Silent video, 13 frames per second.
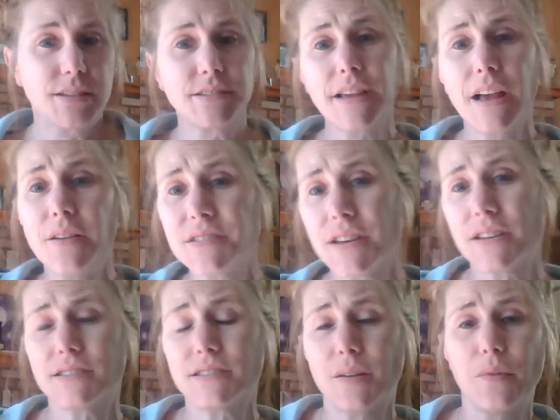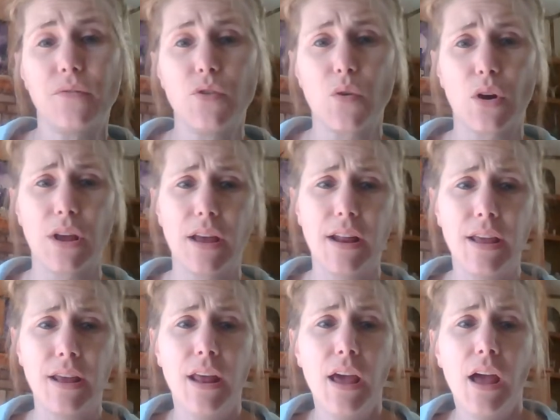It sounds like some of you are
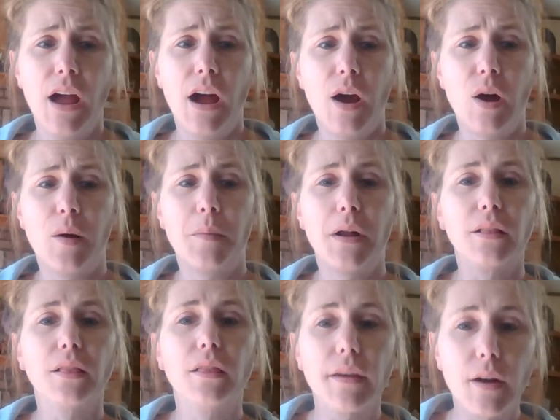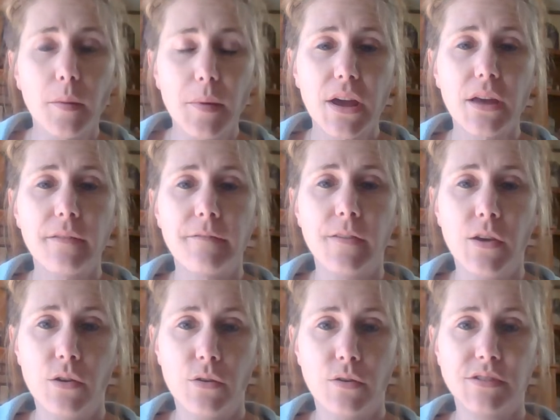getting a little bit
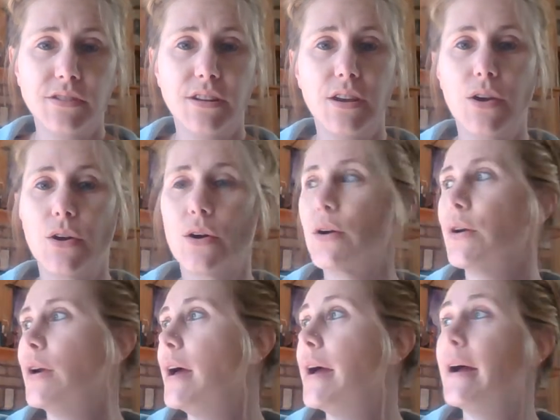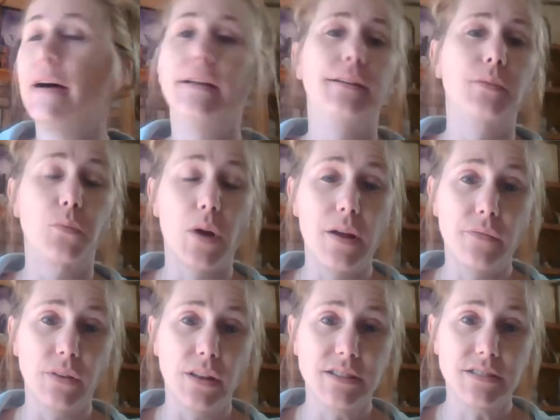confused here, and
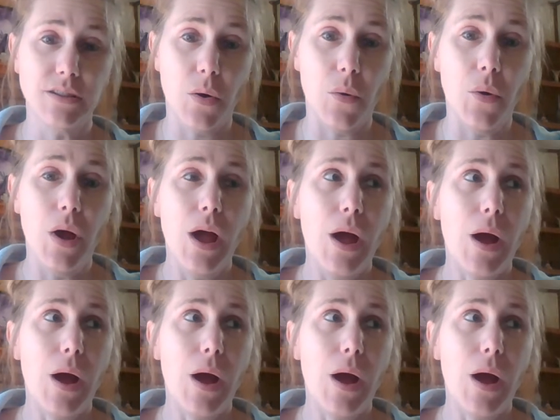rightfully so.